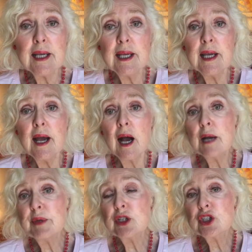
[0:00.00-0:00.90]
I mean,
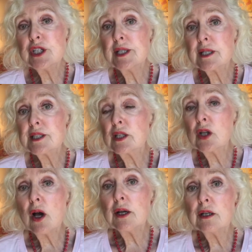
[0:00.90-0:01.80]
she does a
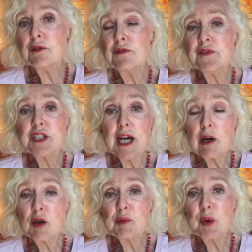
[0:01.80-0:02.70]
lot of
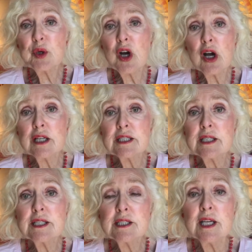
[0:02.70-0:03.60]
charitable causes.